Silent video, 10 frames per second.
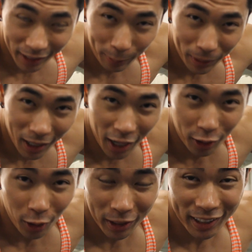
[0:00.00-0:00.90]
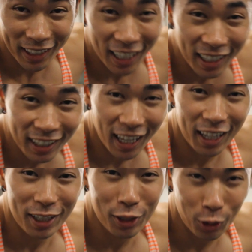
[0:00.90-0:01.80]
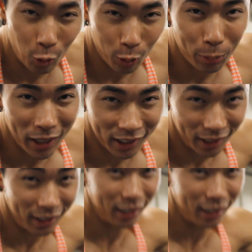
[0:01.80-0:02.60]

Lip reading: tip, I call these incline shoulder presses.